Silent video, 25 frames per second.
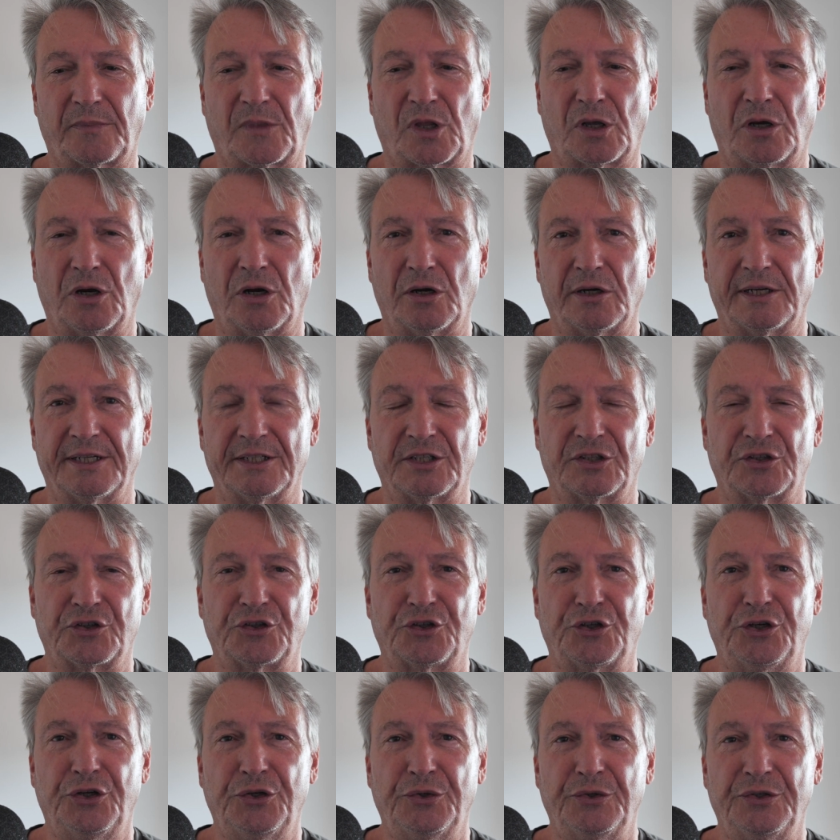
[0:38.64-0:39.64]
Curtis
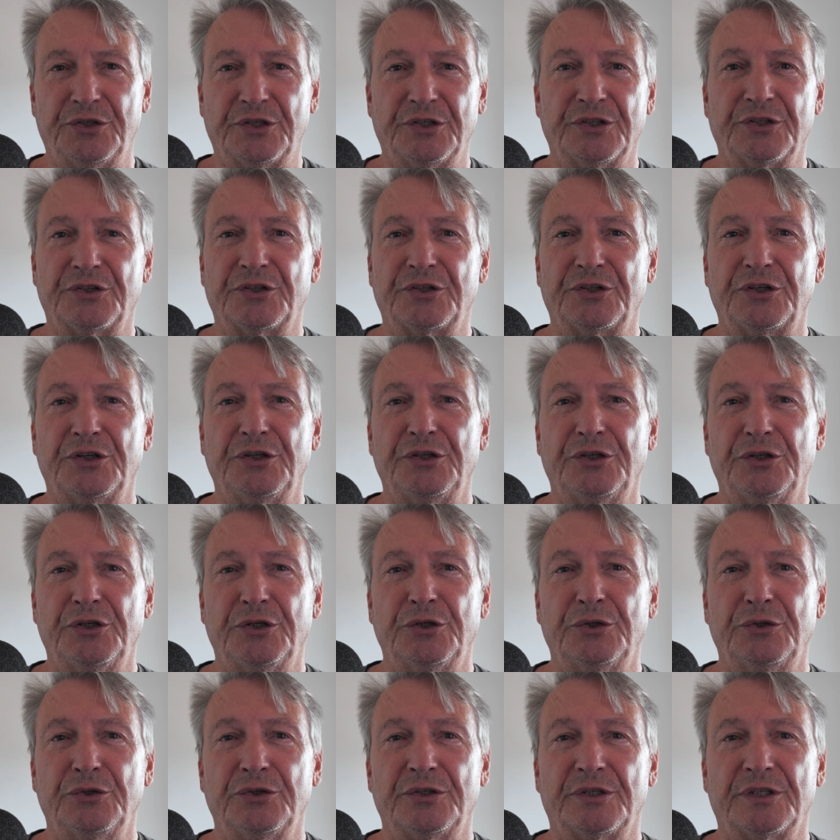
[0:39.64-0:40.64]
chooses to
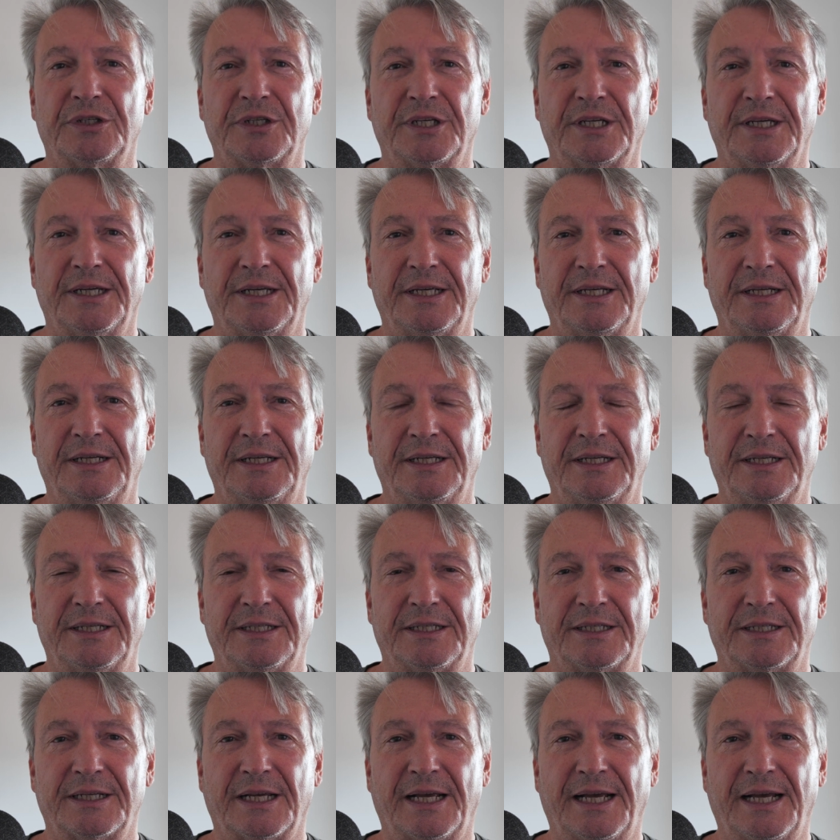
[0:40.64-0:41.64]
use in
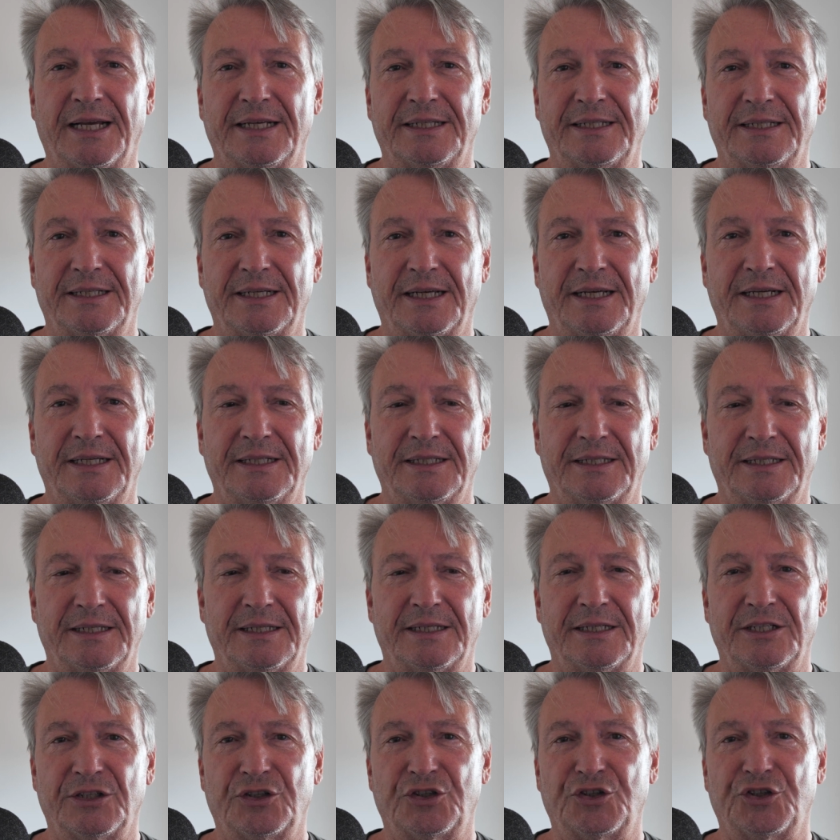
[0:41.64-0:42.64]
his essays,
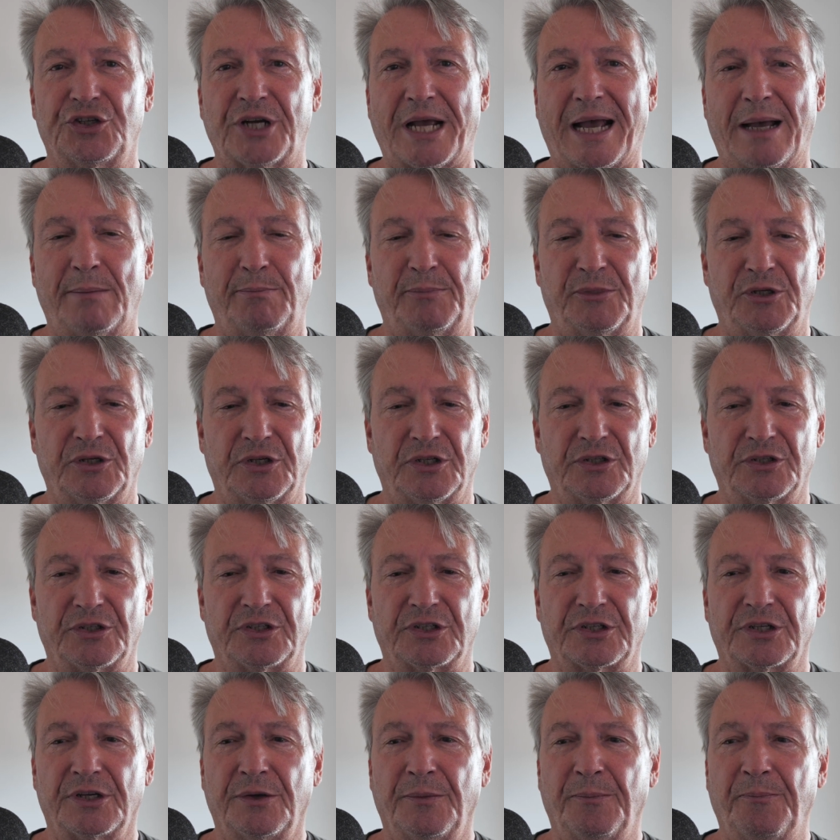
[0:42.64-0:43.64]
in his
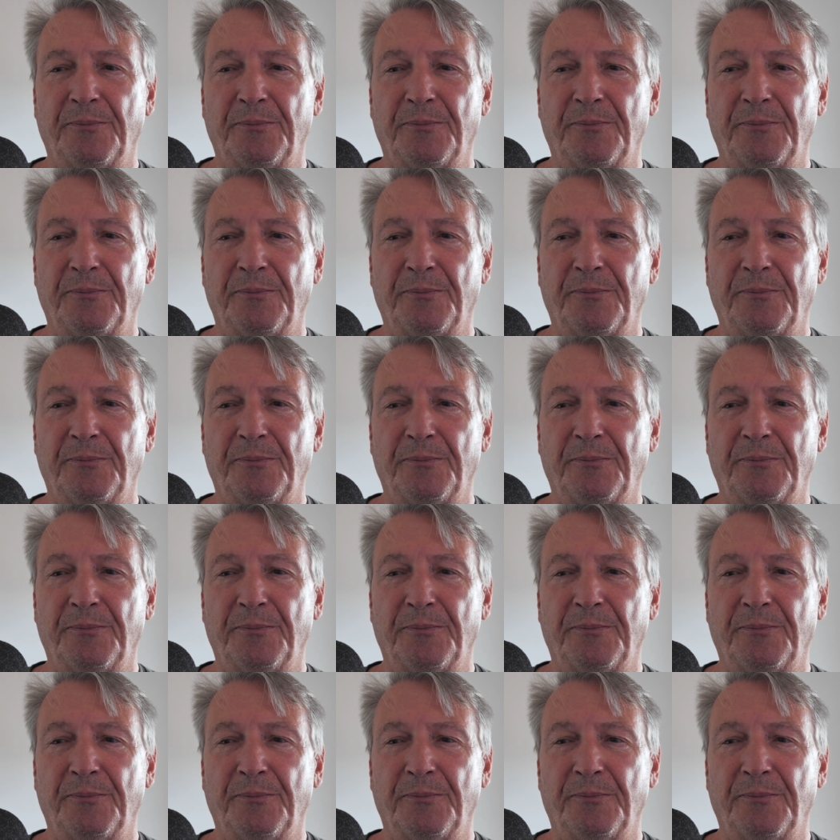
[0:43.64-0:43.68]
chapters,